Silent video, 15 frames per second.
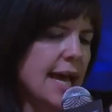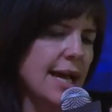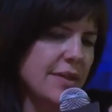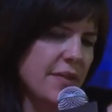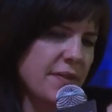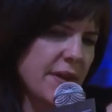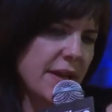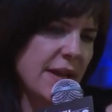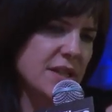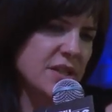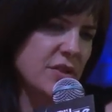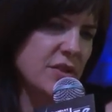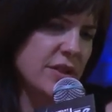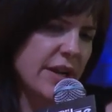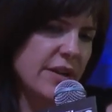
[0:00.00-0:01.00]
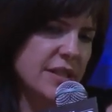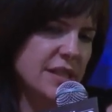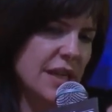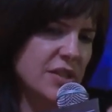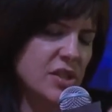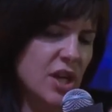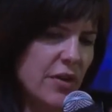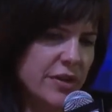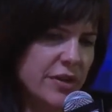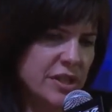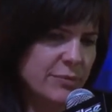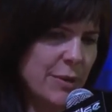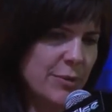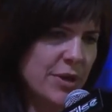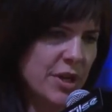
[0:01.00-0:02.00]
And the thing I do there is I just always
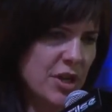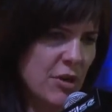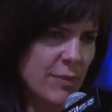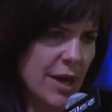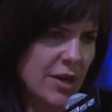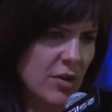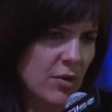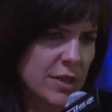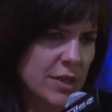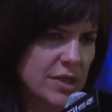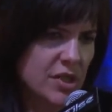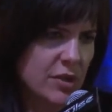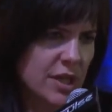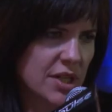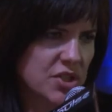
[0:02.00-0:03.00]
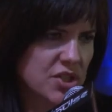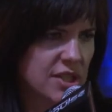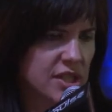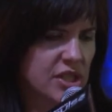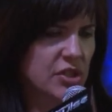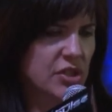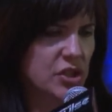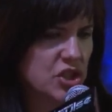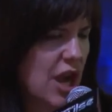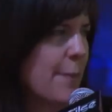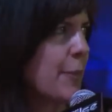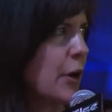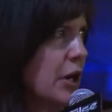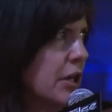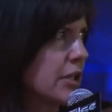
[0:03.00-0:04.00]
remember that no matter what's going on, she's still
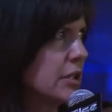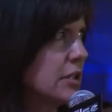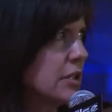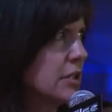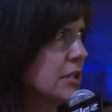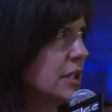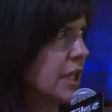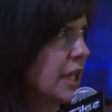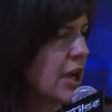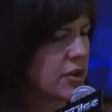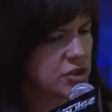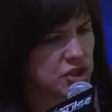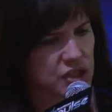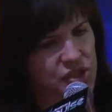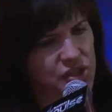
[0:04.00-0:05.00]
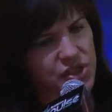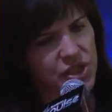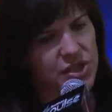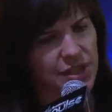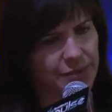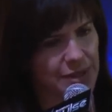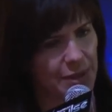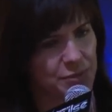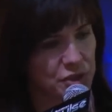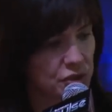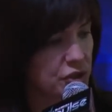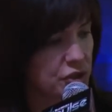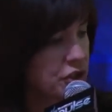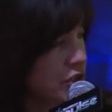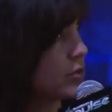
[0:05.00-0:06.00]
Shepard. You know, she's st- sometimes
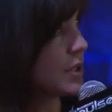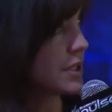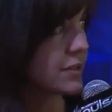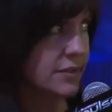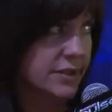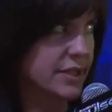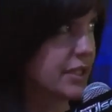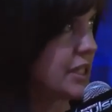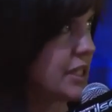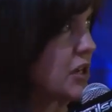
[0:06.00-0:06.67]
you're you on a really